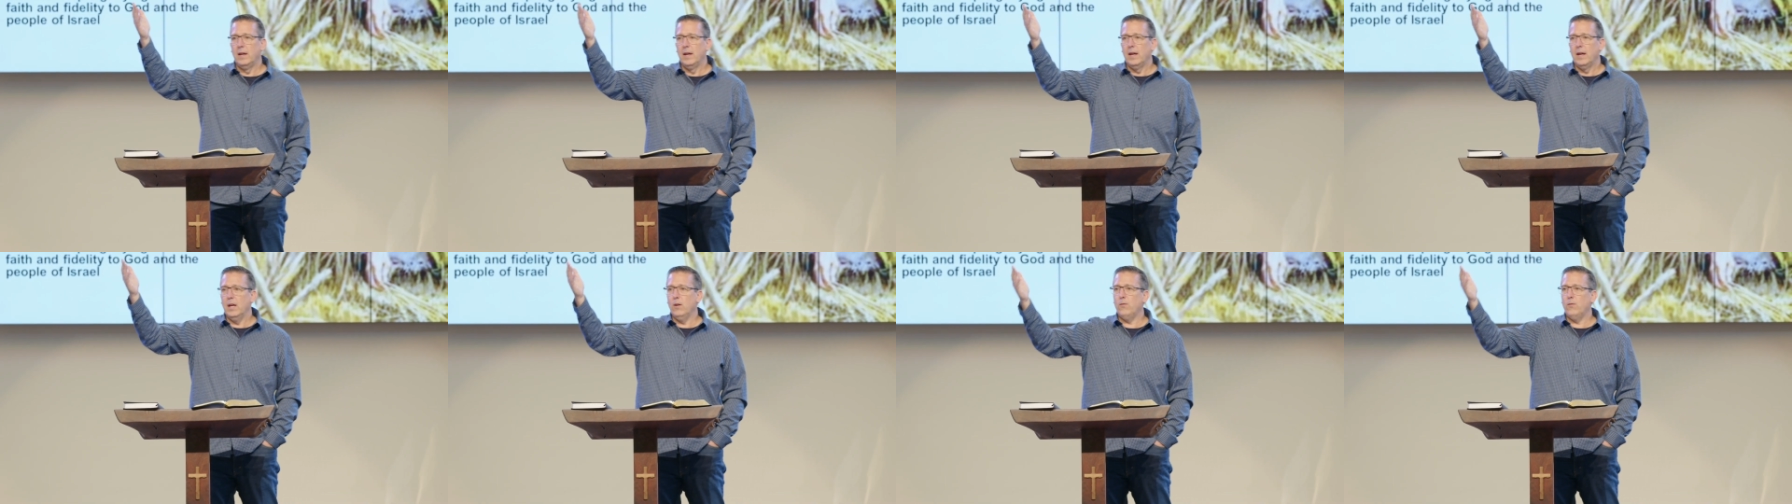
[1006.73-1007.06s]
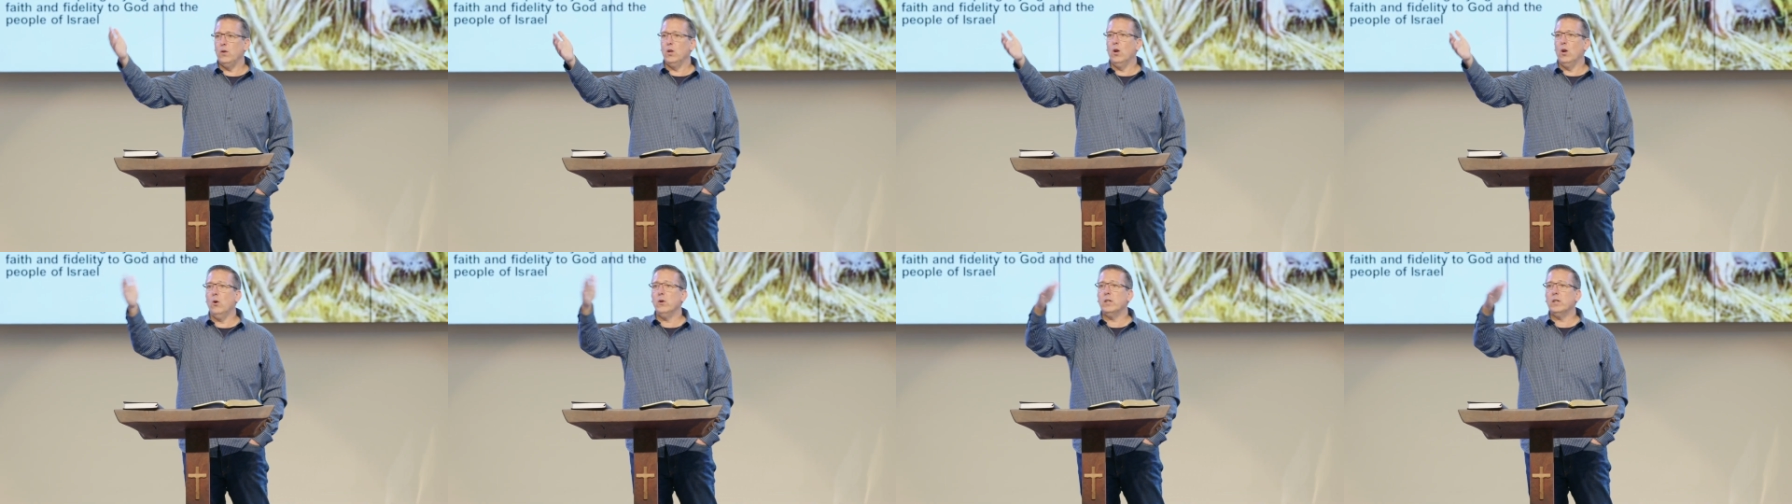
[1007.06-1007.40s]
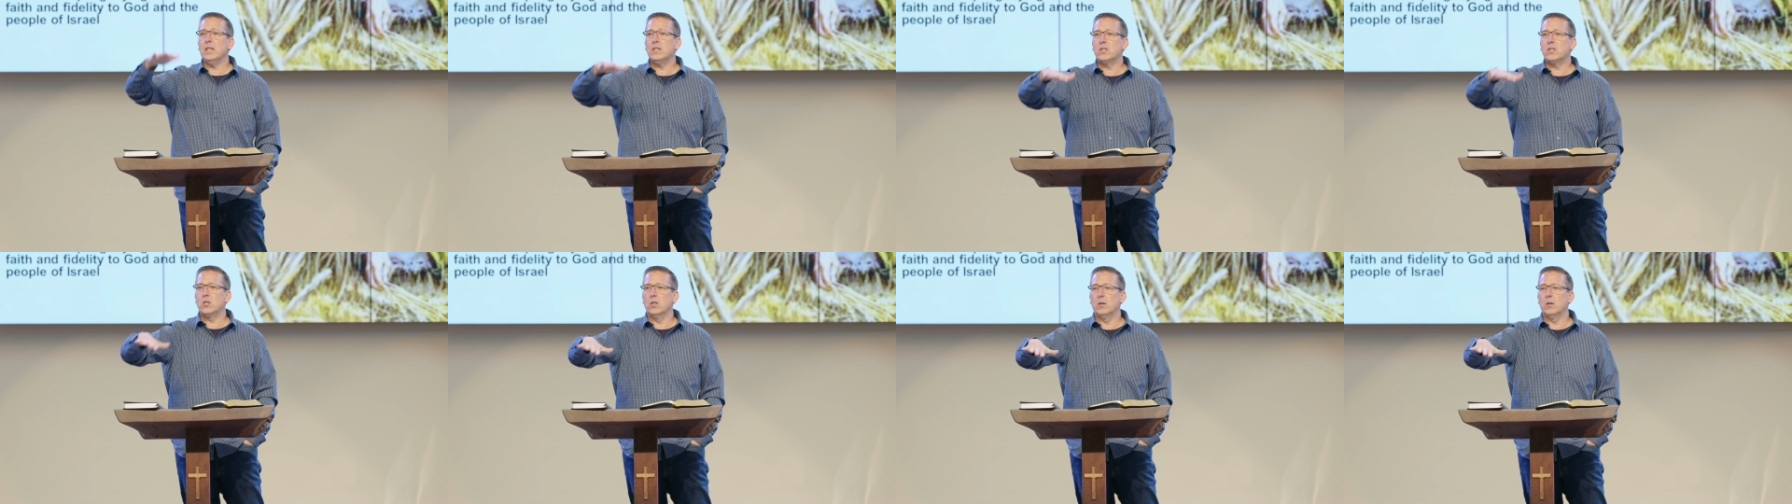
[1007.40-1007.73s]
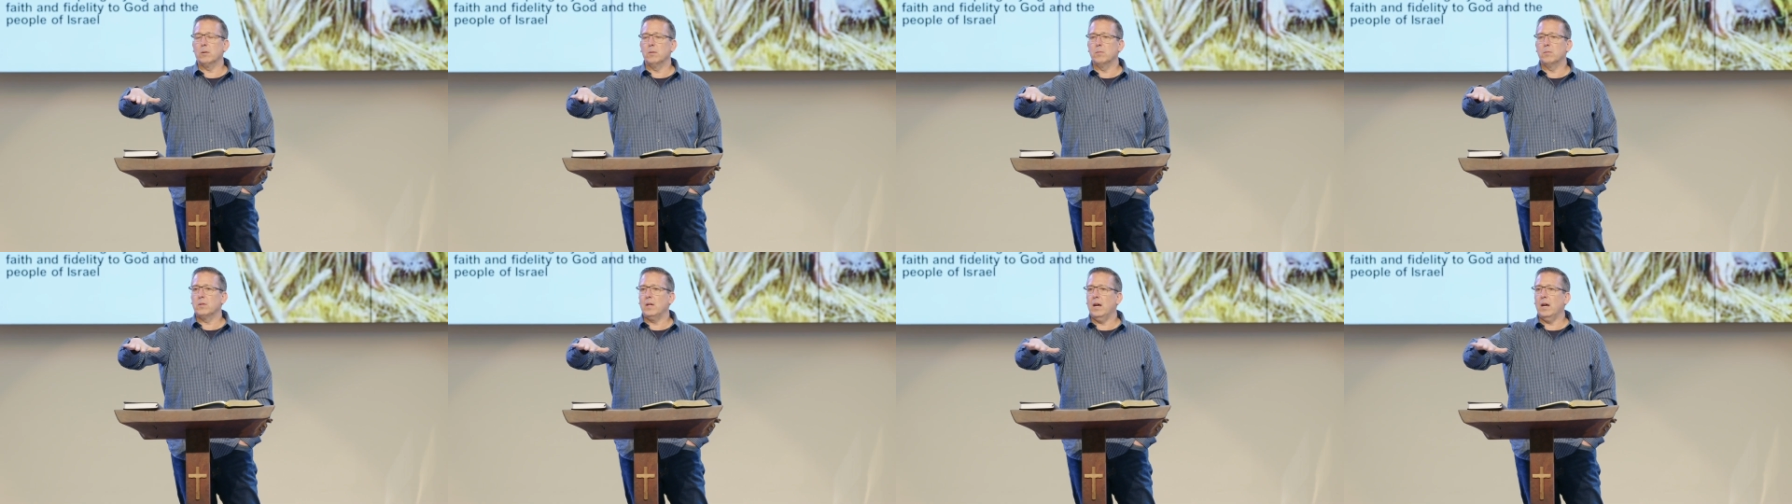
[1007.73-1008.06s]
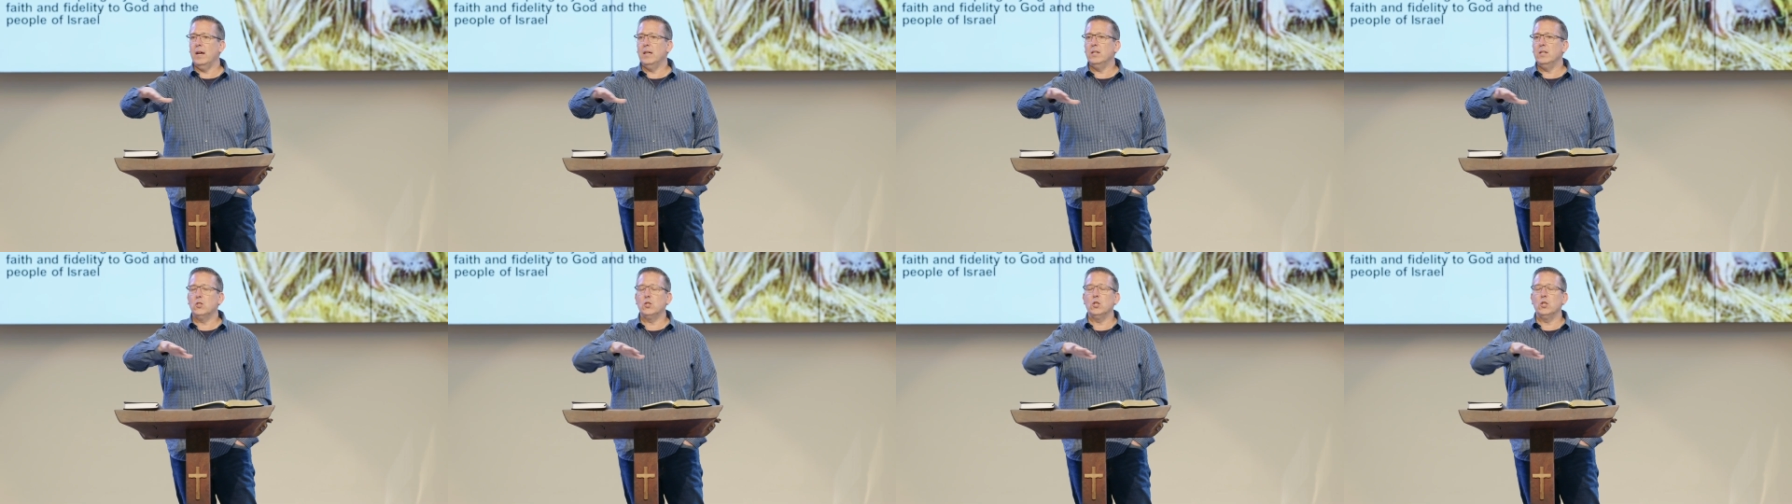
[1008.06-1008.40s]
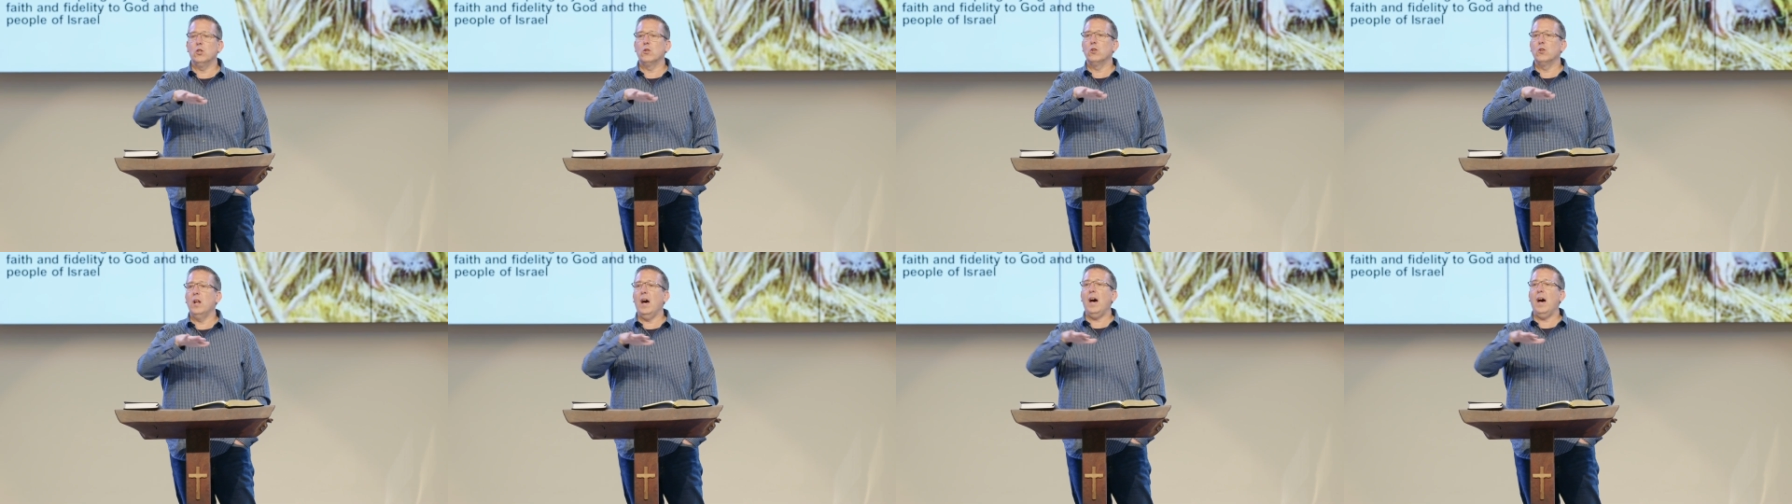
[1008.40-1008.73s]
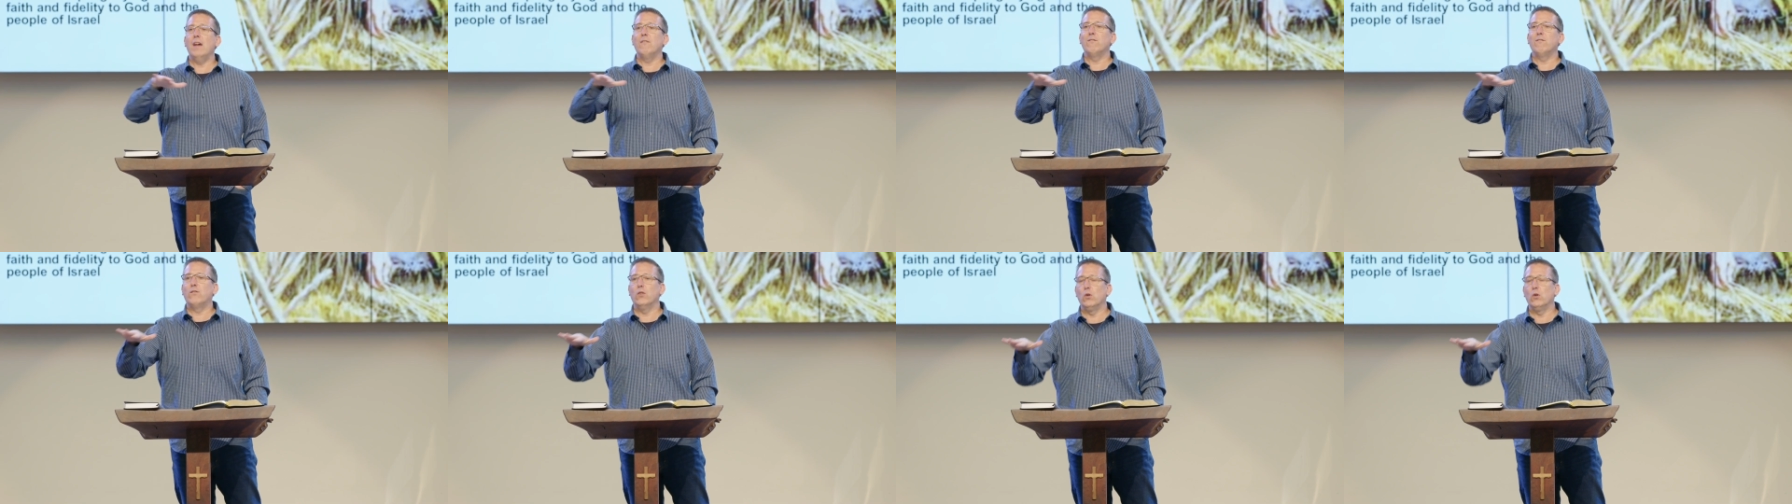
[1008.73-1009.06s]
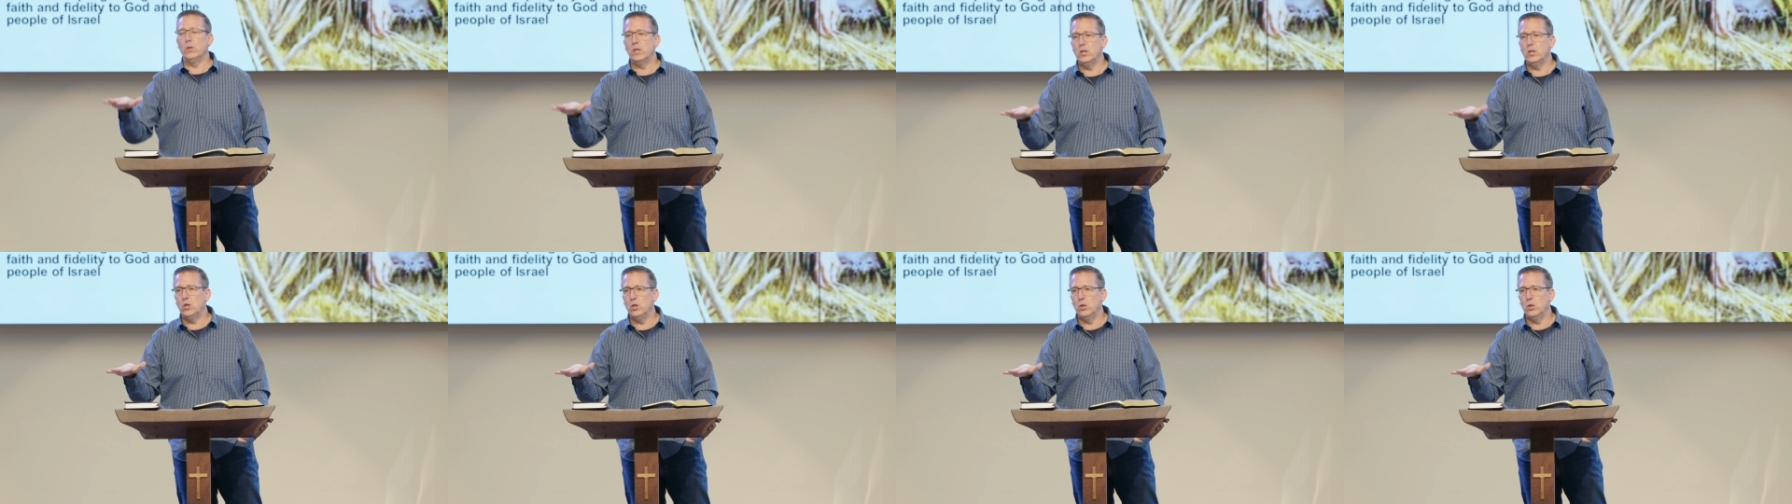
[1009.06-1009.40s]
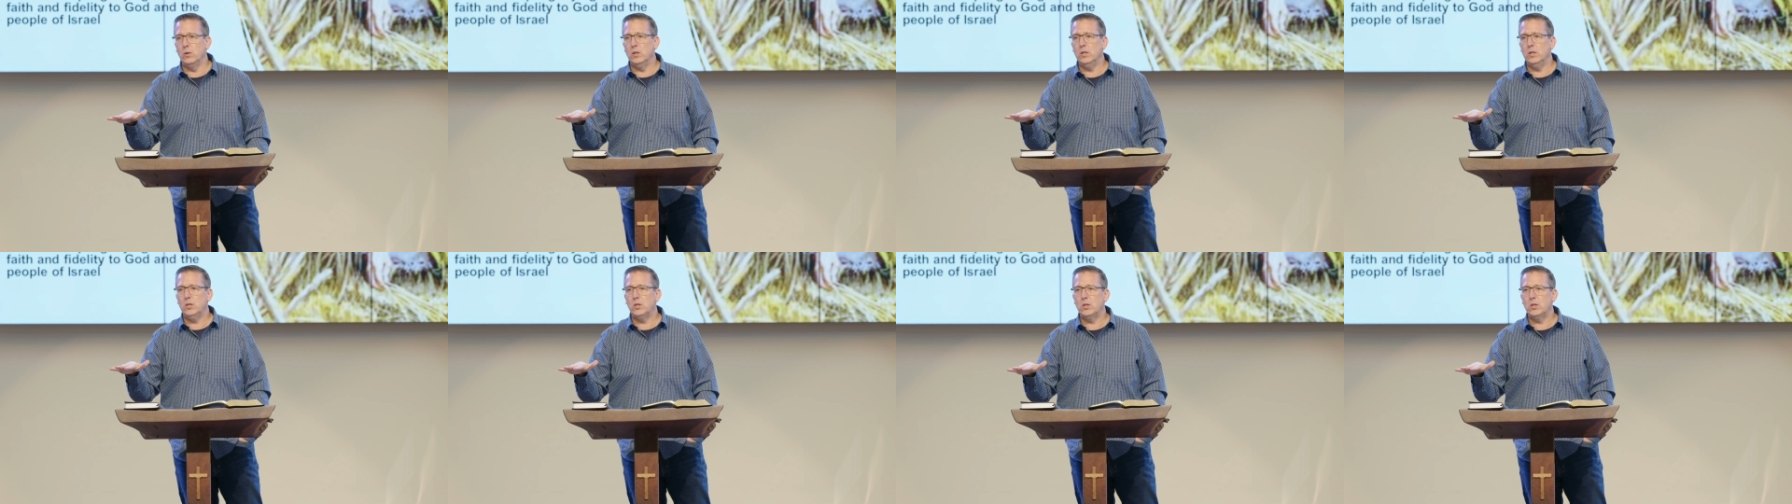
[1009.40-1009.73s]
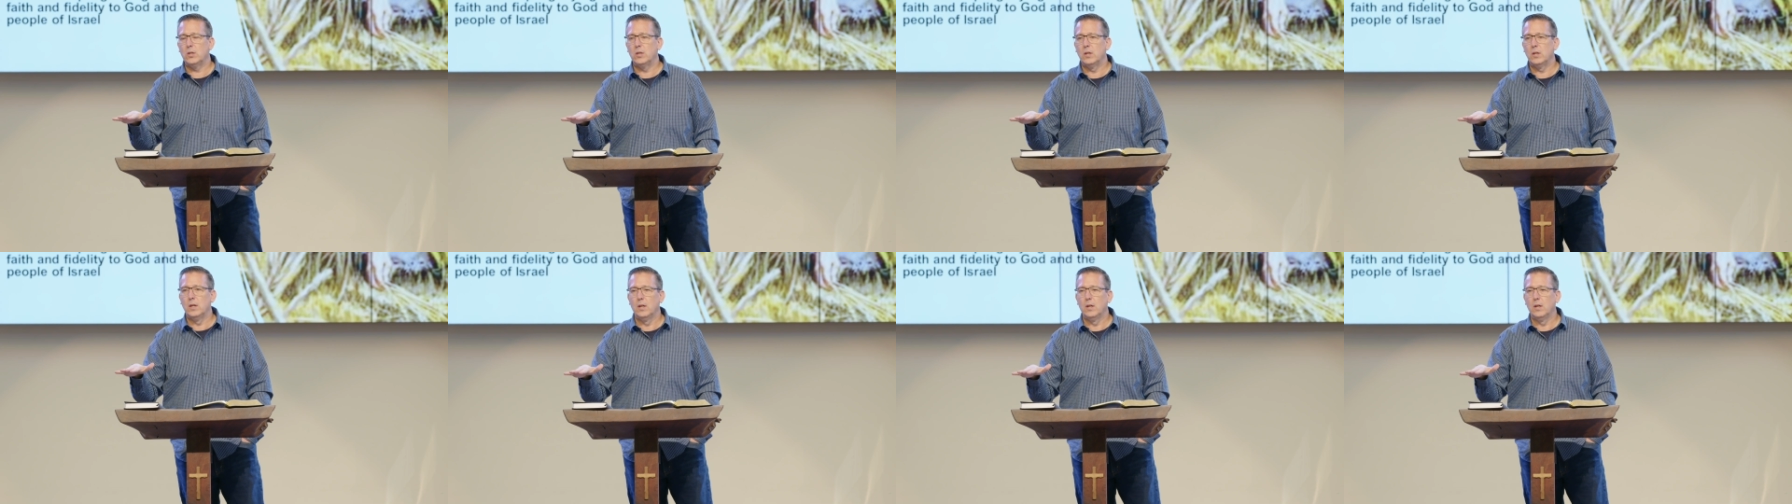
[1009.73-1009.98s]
If you don't get circumcised, you're not fully Jewish.